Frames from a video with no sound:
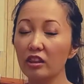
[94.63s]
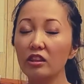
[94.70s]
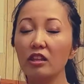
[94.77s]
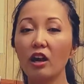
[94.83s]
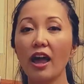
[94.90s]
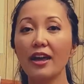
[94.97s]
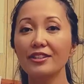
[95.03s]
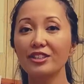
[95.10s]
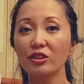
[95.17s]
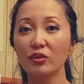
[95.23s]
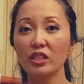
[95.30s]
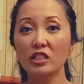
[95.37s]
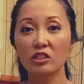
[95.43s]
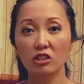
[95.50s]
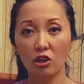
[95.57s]
The answer
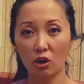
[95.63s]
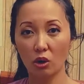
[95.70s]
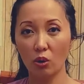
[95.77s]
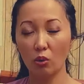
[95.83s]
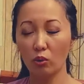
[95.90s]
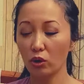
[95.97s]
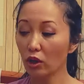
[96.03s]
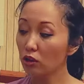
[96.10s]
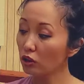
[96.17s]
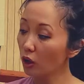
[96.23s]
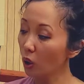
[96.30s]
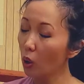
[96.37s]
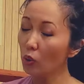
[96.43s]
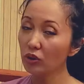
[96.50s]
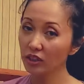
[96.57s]
is no. They
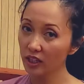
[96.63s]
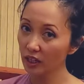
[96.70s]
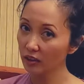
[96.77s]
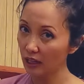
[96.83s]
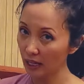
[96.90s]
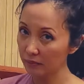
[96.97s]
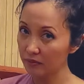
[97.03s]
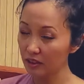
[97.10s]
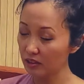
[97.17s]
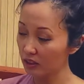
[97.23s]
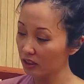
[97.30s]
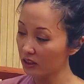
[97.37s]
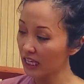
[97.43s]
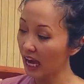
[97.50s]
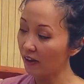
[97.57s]
only get Lyme
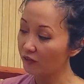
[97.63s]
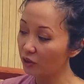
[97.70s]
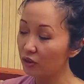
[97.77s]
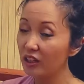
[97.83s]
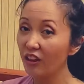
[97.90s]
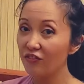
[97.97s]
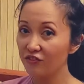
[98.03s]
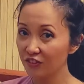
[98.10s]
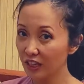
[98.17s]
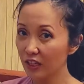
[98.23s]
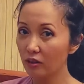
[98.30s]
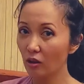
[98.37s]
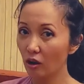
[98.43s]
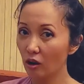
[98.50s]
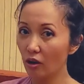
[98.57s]
disease after they
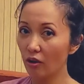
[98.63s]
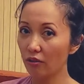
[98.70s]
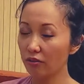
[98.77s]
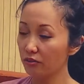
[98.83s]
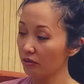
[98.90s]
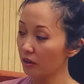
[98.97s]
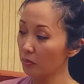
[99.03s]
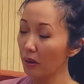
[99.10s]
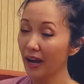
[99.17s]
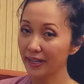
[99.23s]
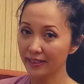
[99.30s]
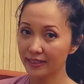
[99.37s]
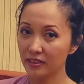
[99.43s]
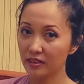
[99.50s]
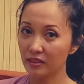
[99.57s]
feed on the
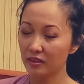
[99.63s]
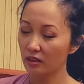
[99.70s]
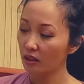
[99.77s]
mice.